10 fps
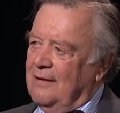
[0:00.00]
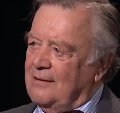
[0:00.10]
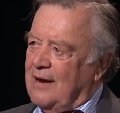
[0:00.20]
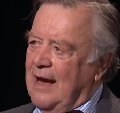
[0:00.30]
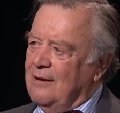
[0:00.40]

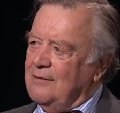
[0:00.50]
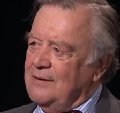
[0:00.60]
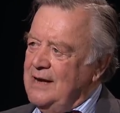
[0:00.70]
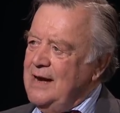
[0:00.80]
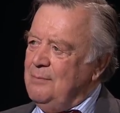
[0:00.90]
to how
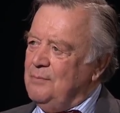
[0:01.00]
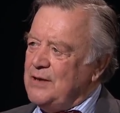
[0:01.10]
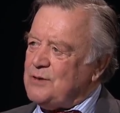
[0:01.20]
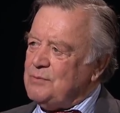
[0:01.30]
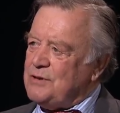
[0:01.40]
deep
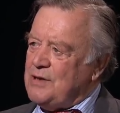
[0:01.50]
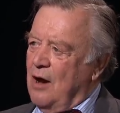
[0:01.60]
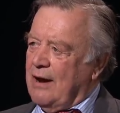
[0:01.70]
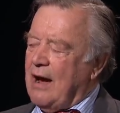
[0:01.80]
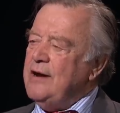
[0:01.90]
this was going.